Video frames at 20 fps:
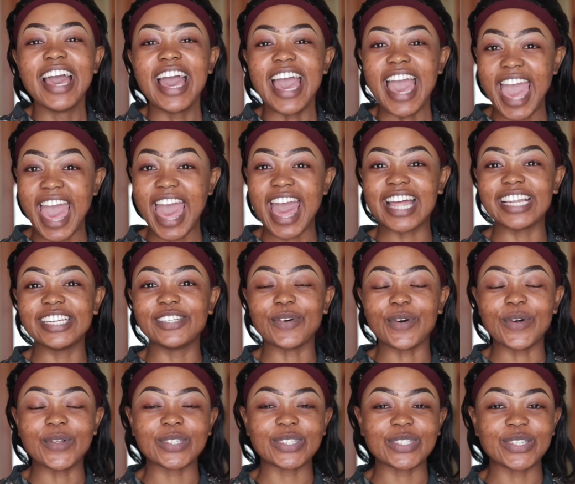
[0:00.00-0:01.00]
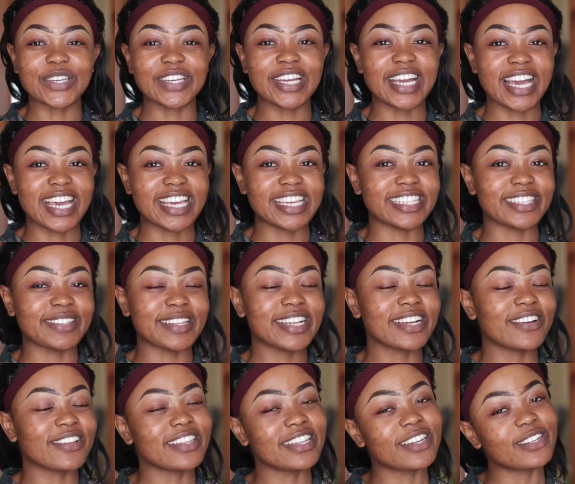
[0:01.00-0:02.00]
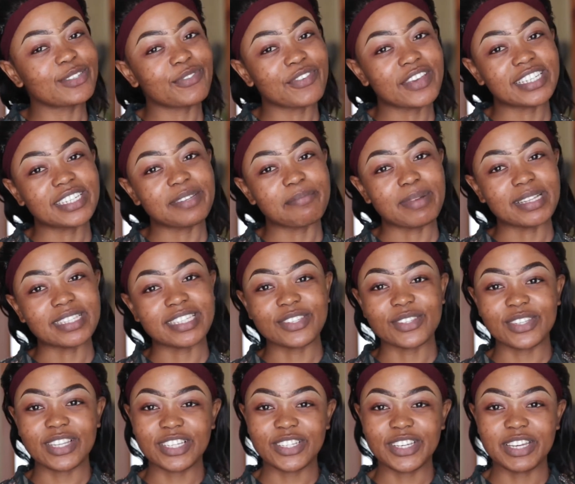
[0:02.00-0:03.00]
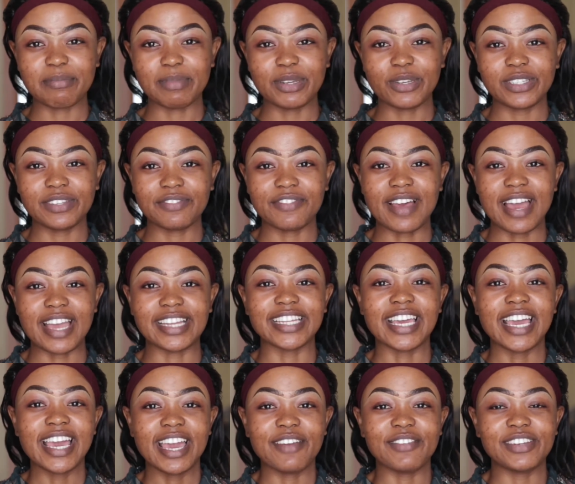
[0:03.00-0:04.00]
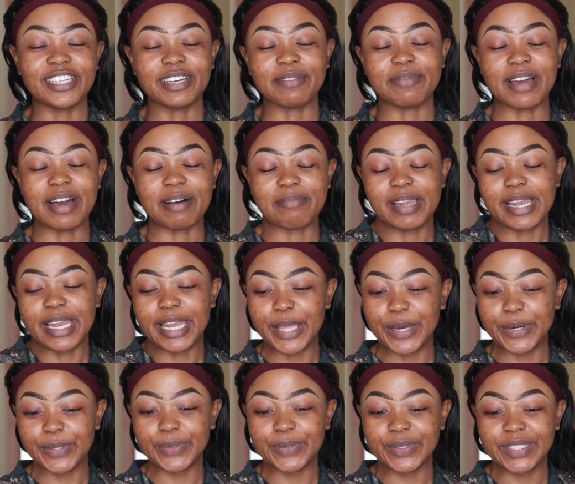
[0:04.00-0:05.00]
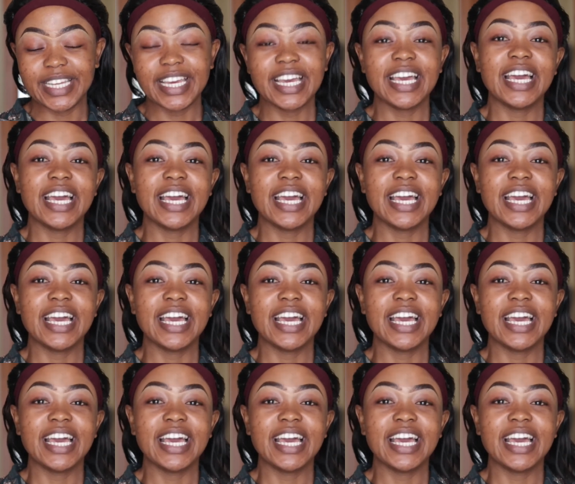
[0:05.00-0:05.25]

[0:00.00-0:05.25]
And also, you guys, click on the notification button so that you can be notified every time I upload.